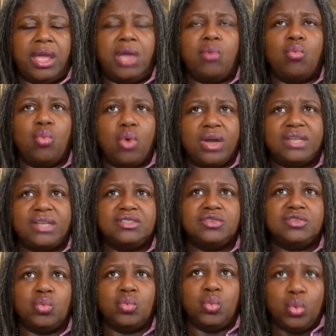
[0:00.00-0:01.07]
And what is
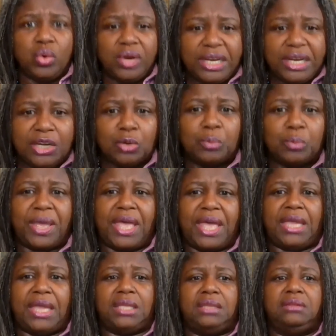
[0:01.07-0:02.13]
the real
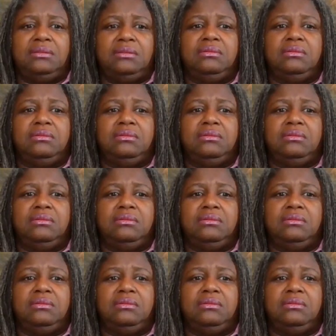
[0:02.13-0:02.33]
pain?